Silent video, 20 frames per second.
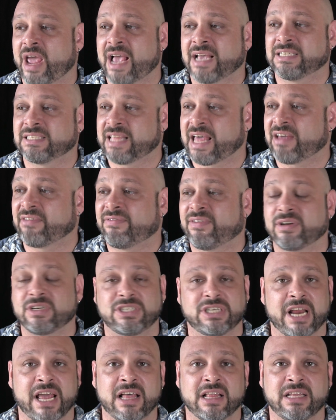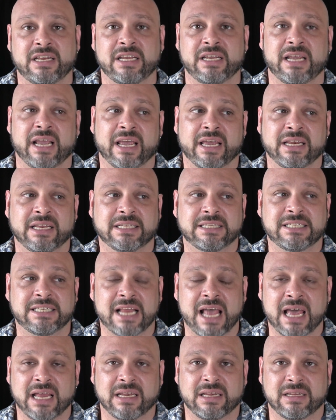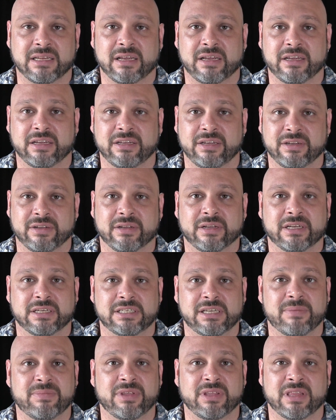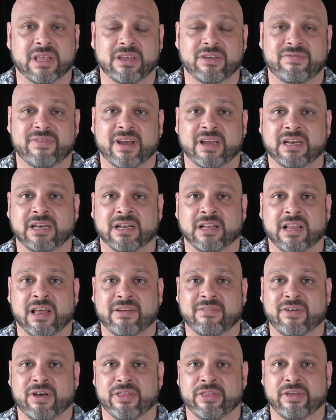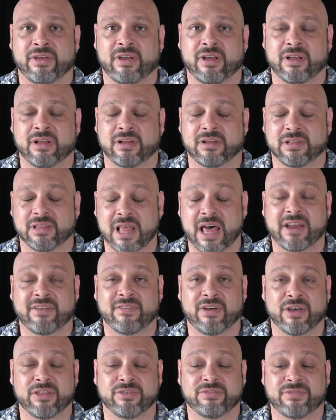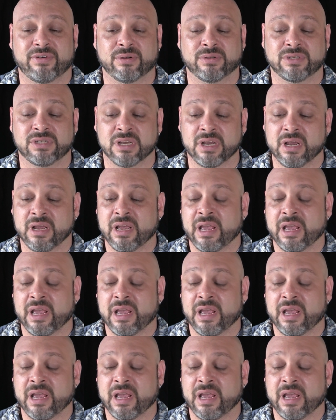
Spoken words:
has that functionality, and it's not something that you find in a lot of other phones.